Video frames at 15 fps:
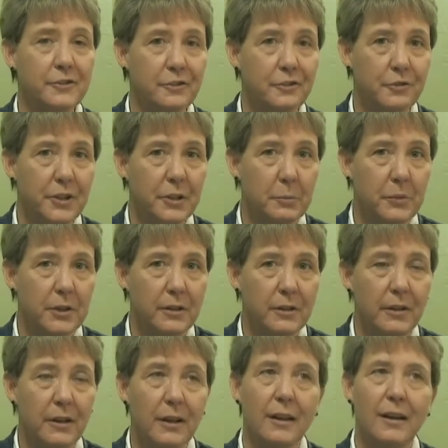treatment.
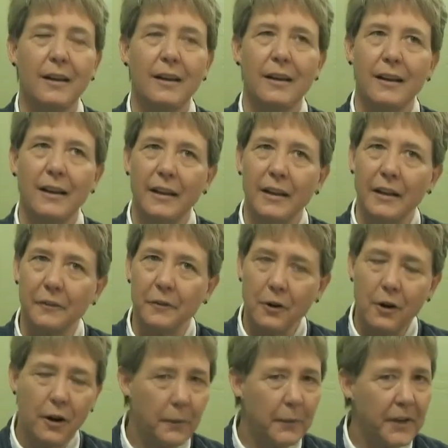If you're
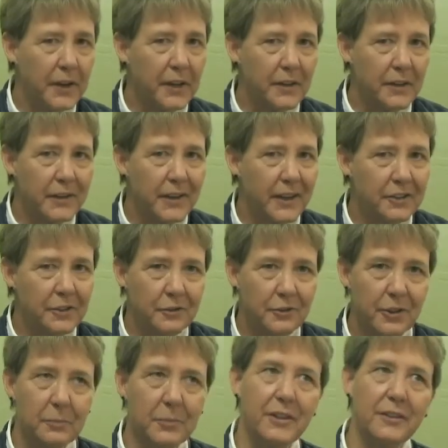already in cancer
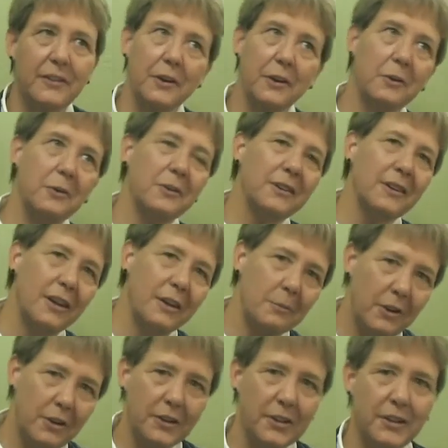treatment, though, come
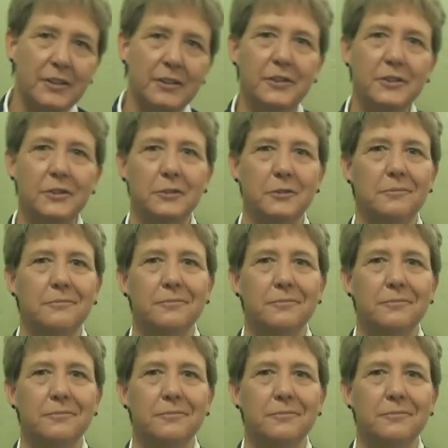on in too.